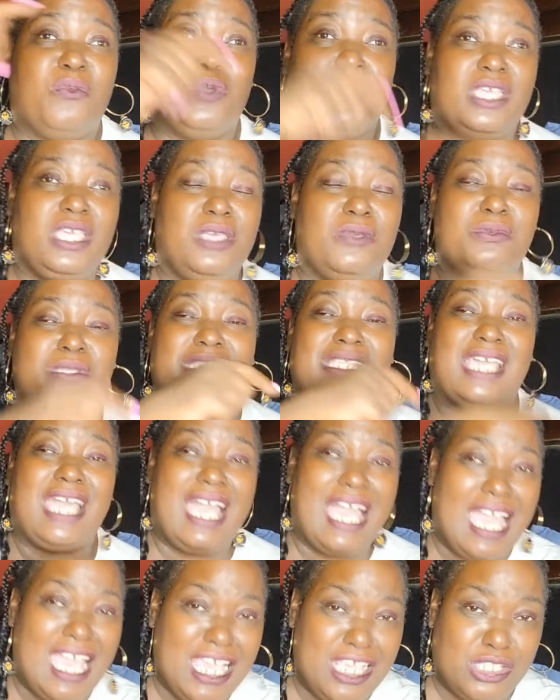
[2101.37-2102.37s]
when he was
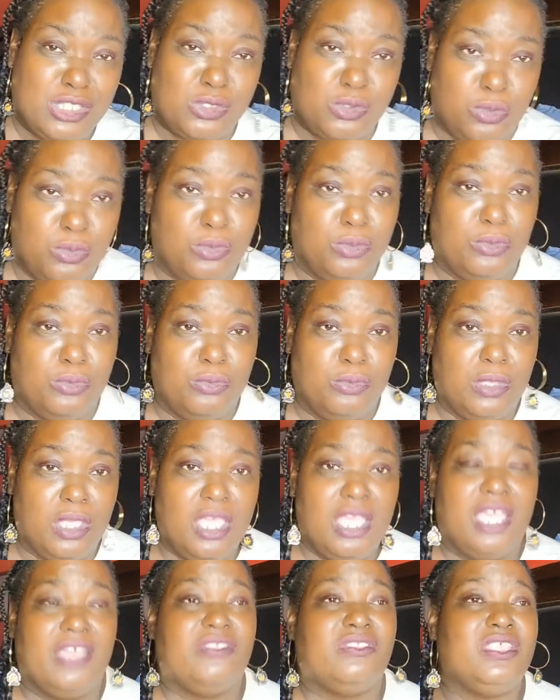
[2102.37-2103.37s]
in high school.
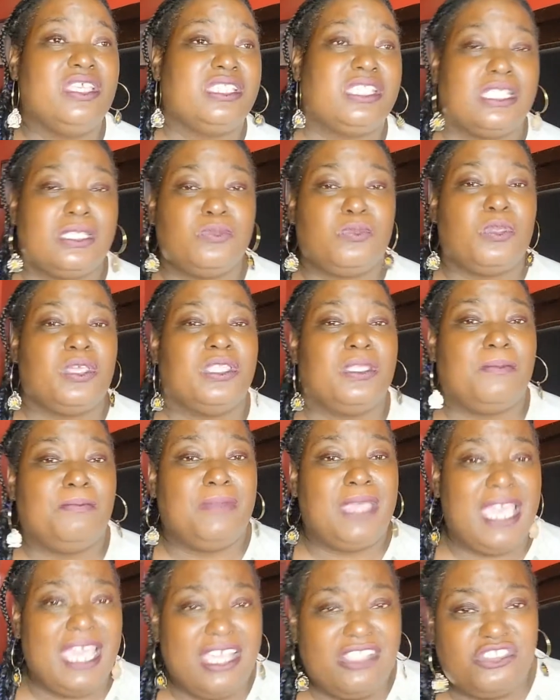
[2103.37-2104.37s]
And this is where the
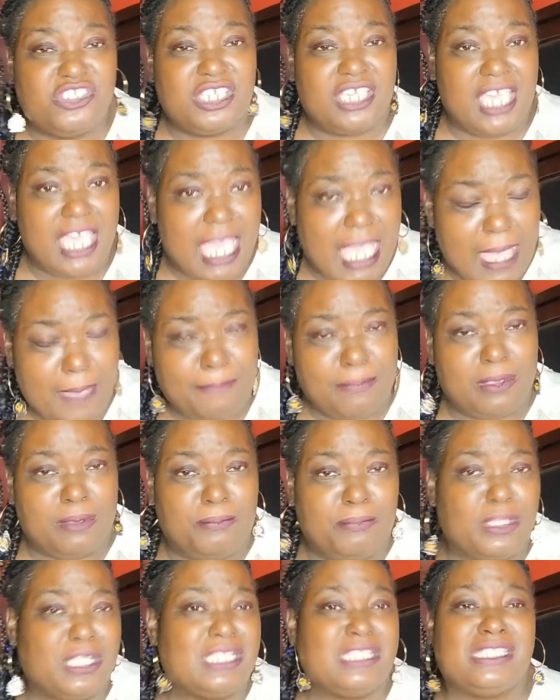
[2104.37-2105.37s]
magic
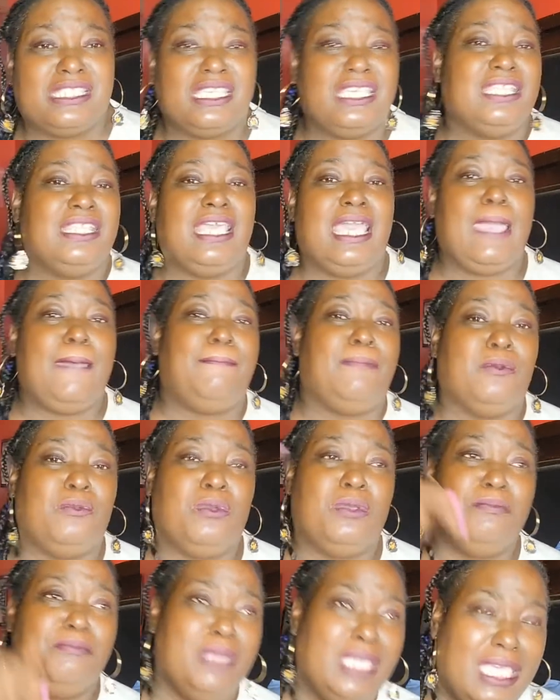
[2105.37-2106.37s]
happened, but it didn't
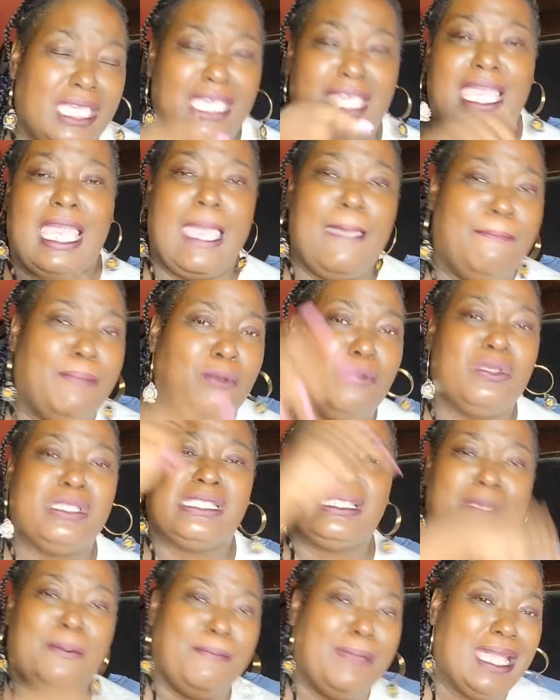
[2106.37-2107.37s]
happen with me. It happened
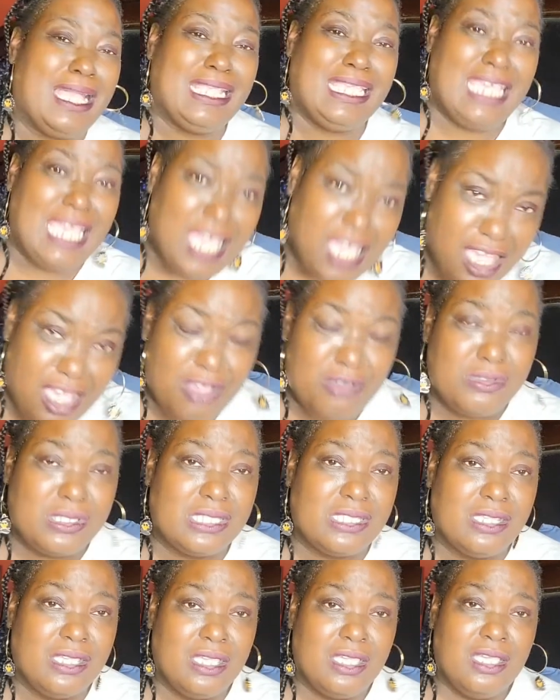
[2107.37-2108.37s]
with somebody
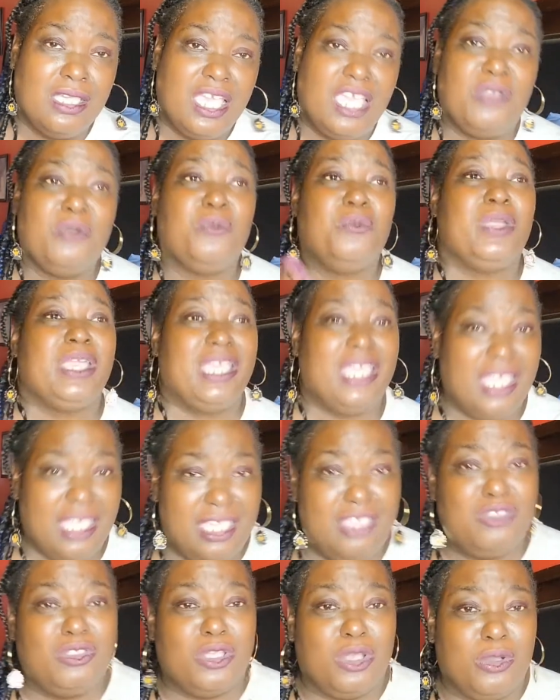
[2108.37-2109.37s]
else. When,
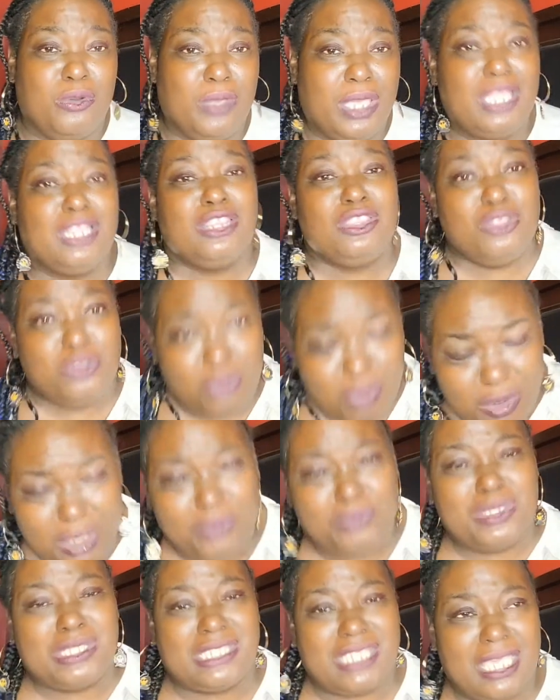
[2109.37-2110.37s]
you know, and
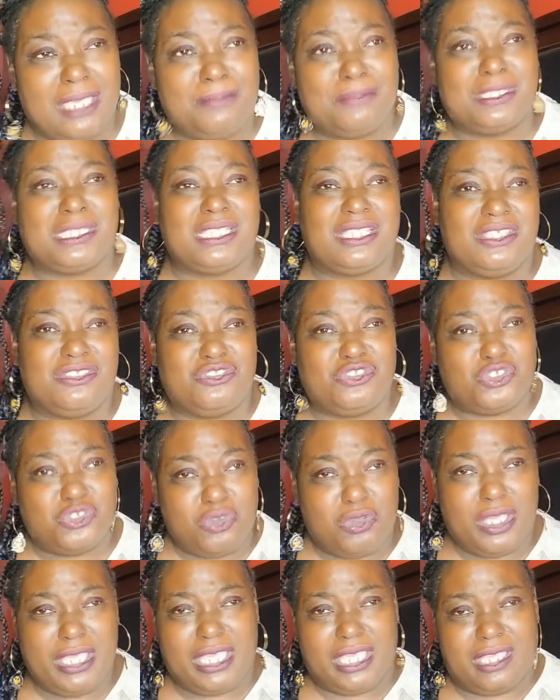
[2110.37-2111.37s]
Louie was able to
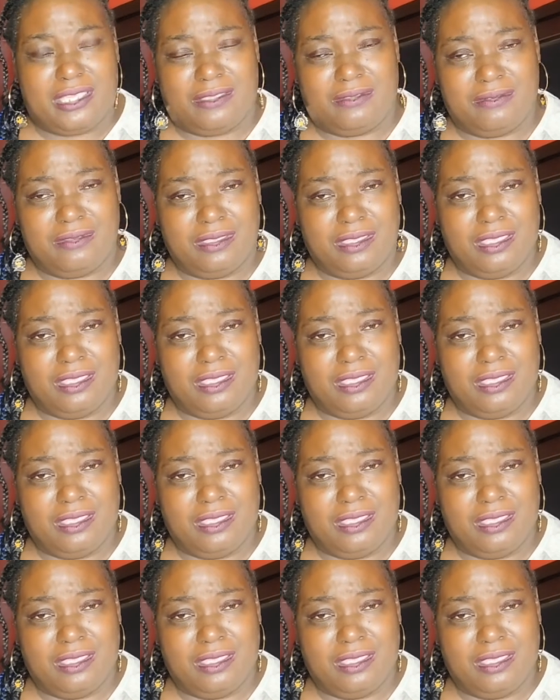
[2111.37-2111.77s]
enjoy it.